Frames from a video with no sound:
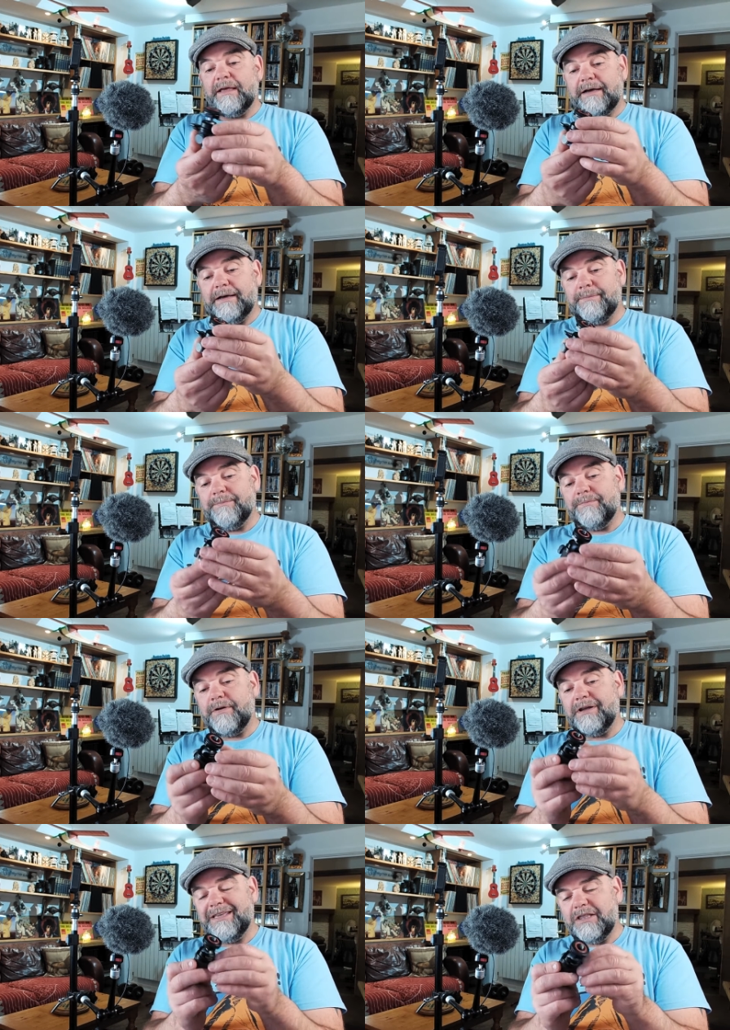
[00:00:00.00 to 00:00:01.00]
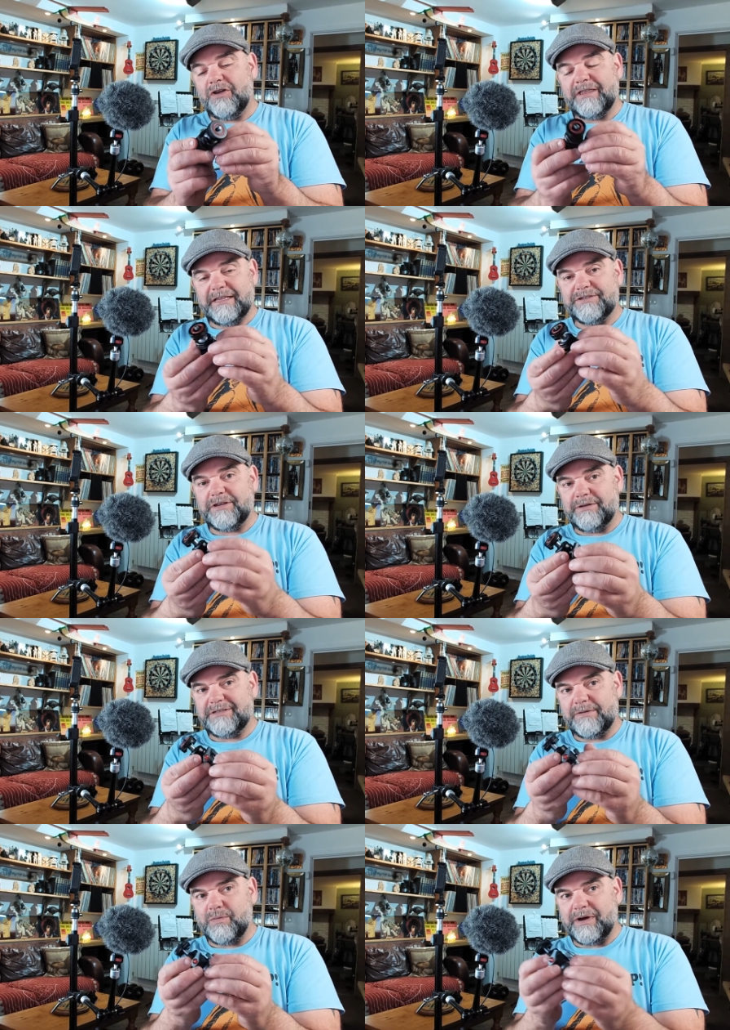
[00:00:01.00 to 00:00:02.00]
I did like this though in
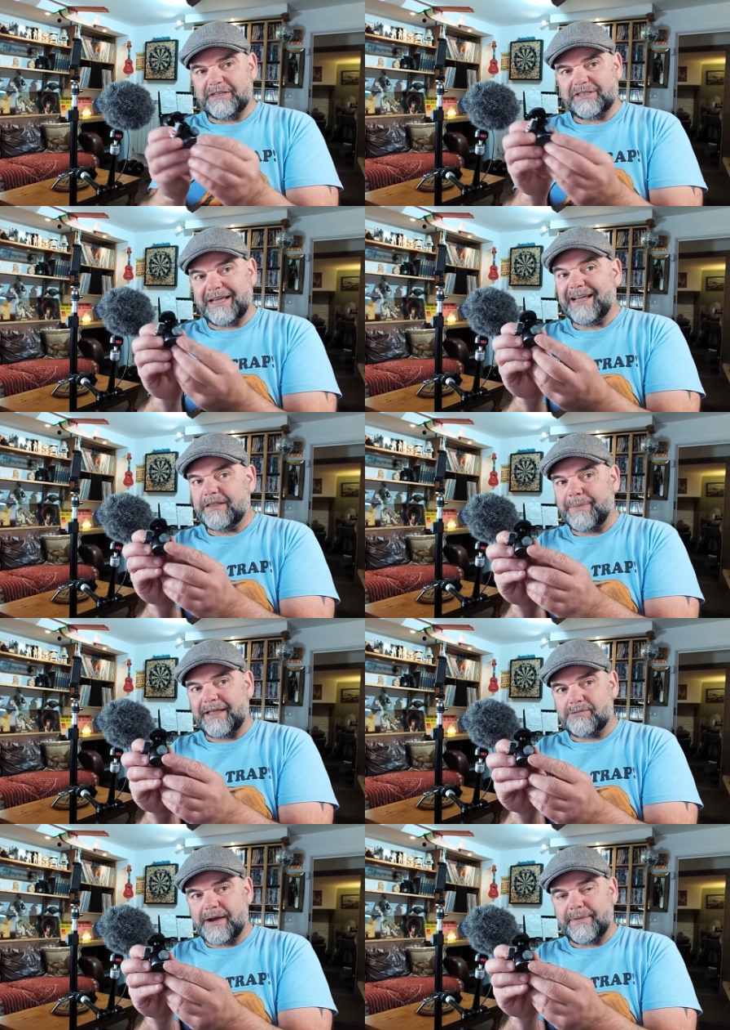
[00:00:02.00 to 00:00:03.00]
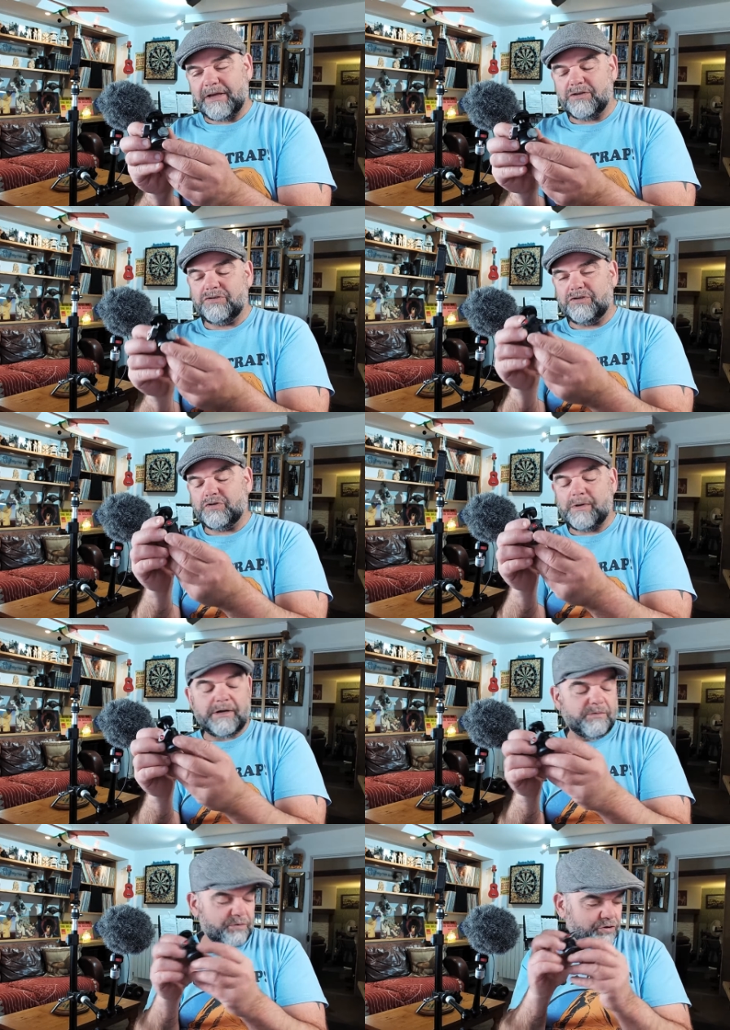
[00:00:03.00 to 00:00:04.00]
some ways because it had the panoramic on it as
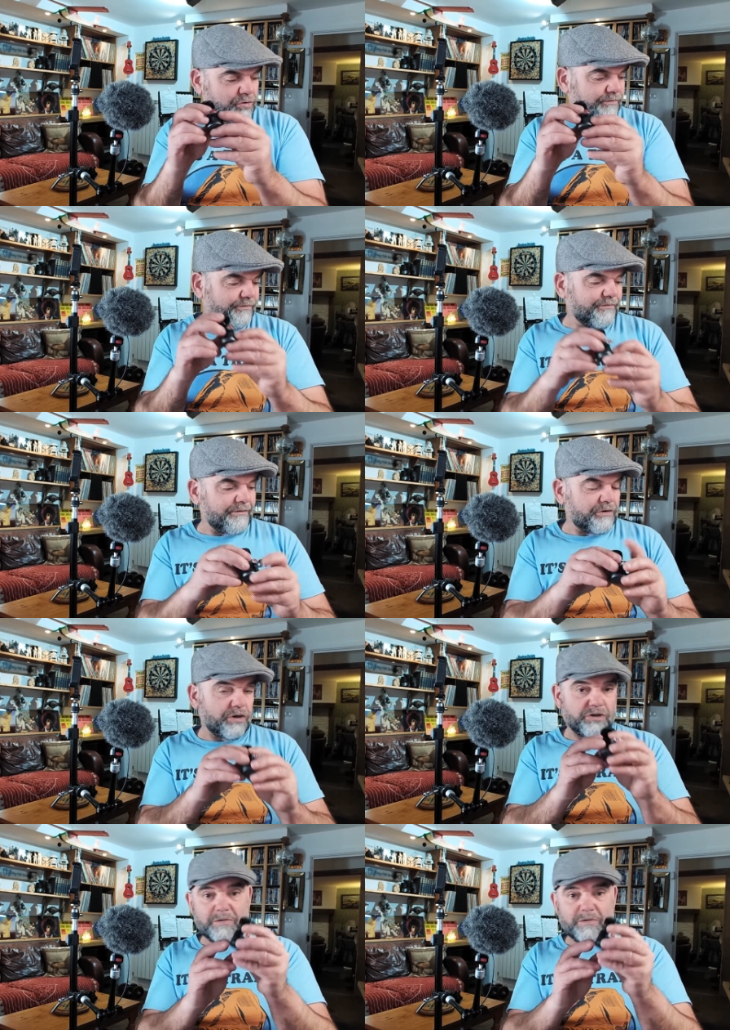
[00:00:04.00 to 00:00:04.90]
well, which is very good.